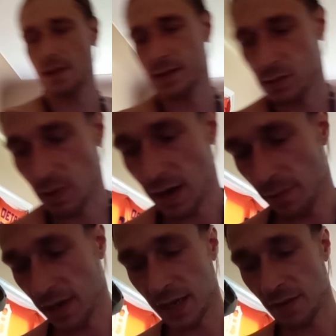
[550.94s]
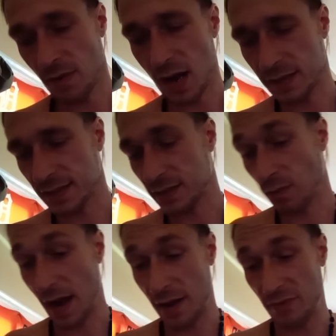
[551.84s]
That's why I wanna get rest. That's
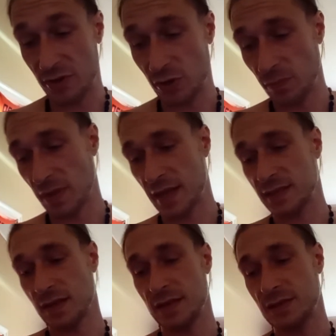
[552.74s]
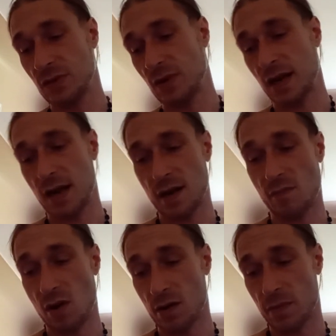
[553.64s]
why I recouped last night too. I got a
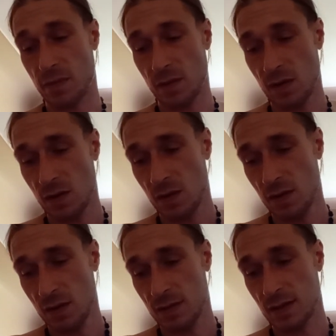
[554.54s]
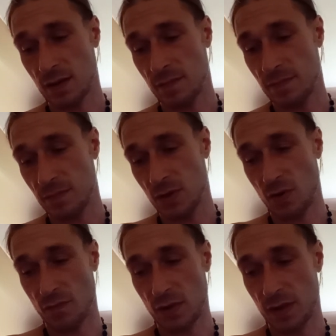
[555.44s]
month to, you
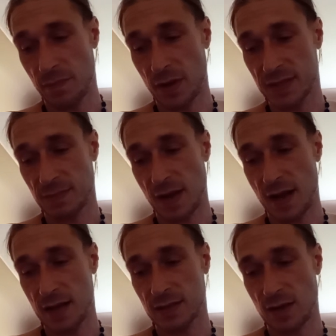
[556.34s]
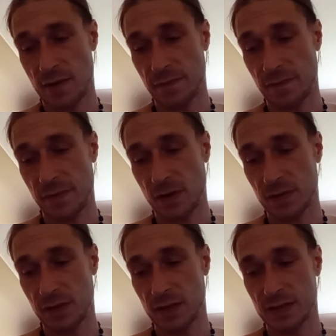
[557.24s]
know, really bust my ass off and figure
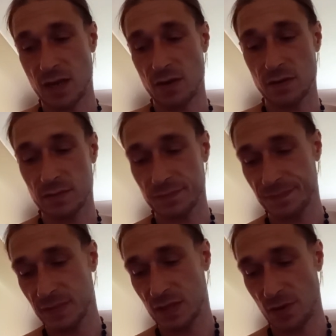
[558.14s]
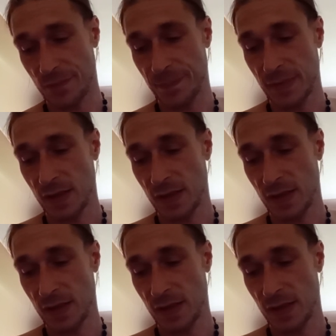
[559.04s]
things out. So